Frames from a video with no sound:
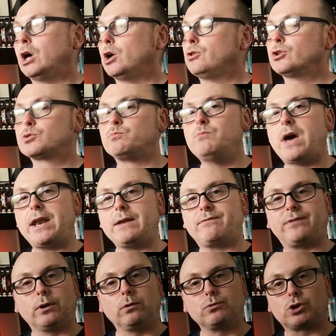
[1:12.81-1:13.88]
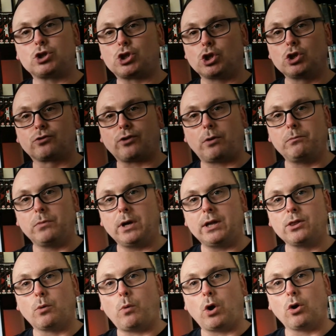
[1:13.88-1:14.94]
Now, there's many films to choose from
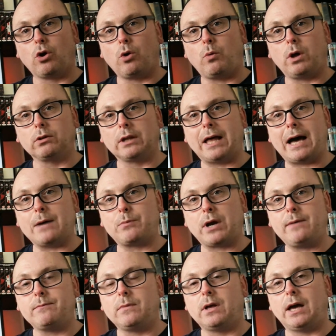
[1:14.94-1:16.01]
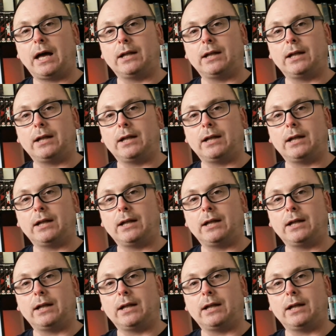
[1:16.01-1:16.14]
in the 101 library.